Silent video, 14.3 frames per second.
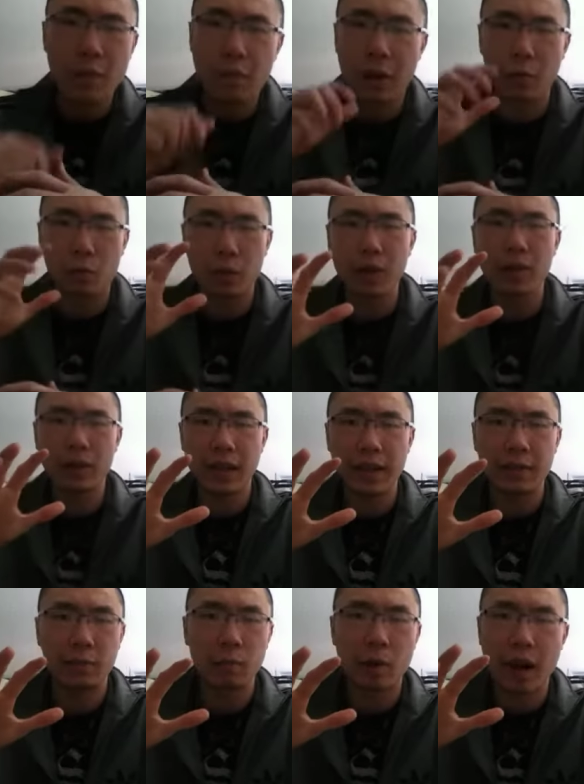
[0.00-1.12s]
But in real
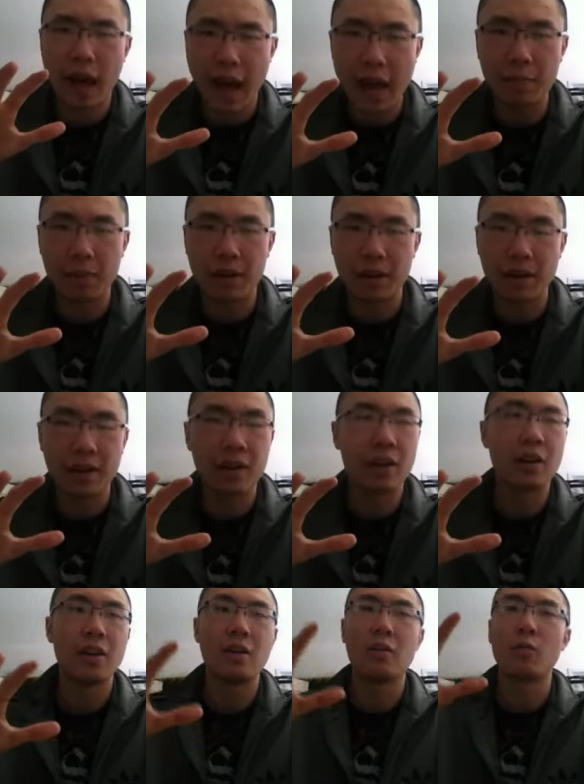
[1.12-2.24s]
life, what happened?
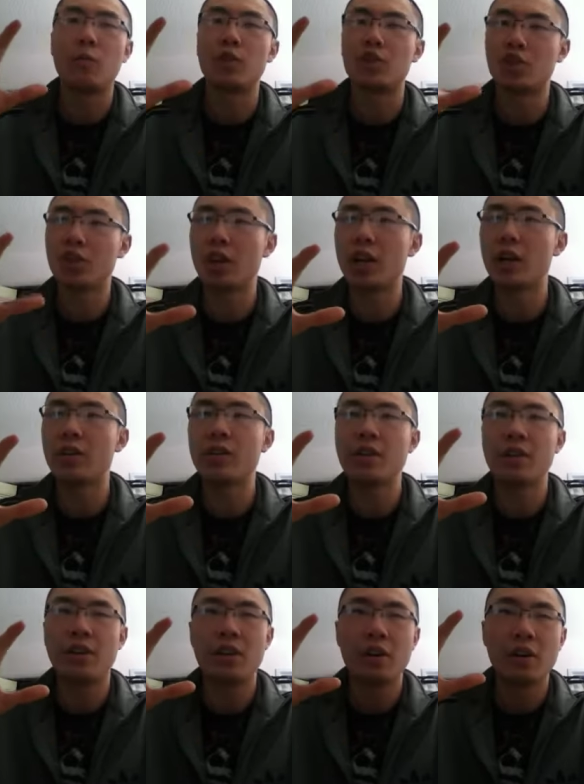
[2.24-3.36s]
Rashad
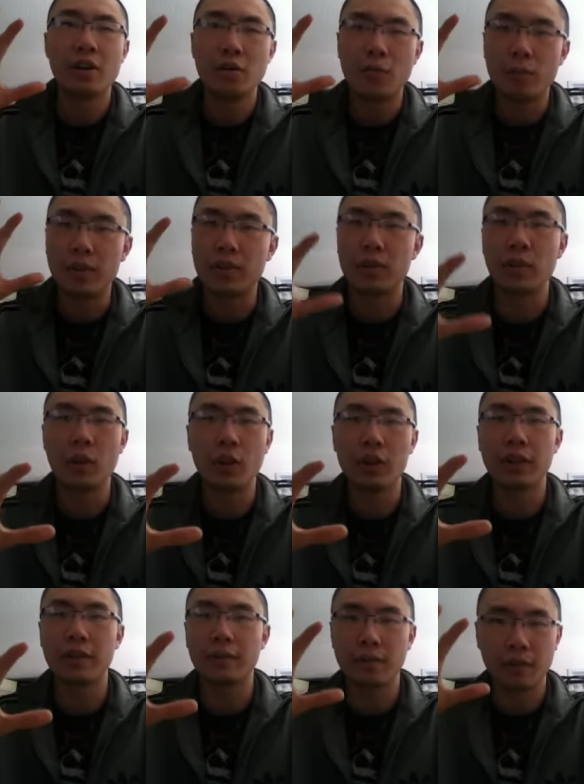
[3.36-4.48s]
was
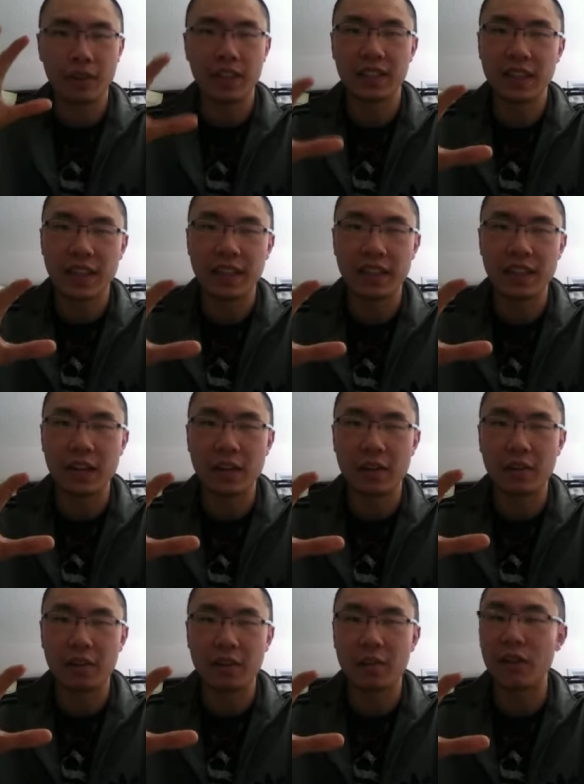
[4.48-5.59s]
looking for the
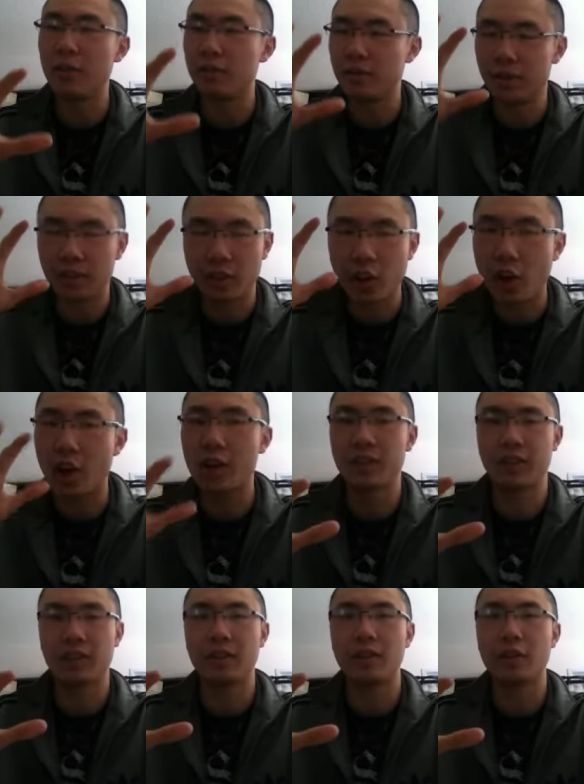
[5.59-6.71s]
takedown. He was
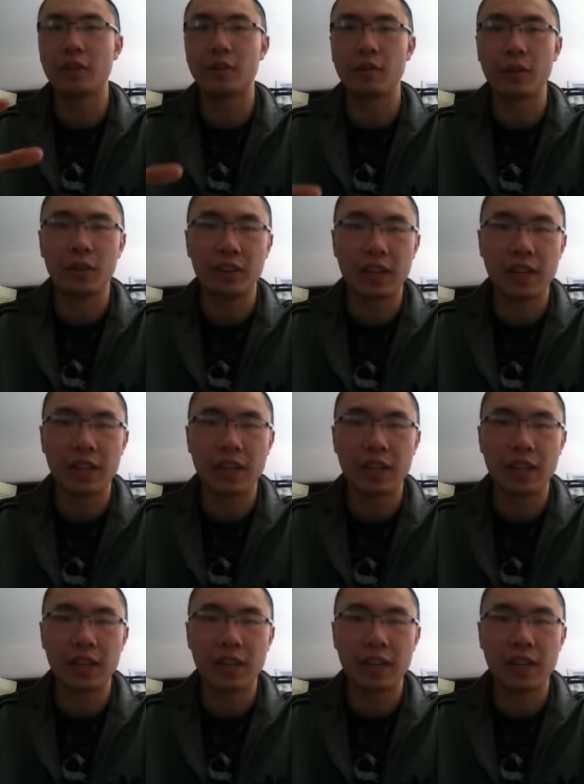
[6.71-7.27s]
constantly looking for the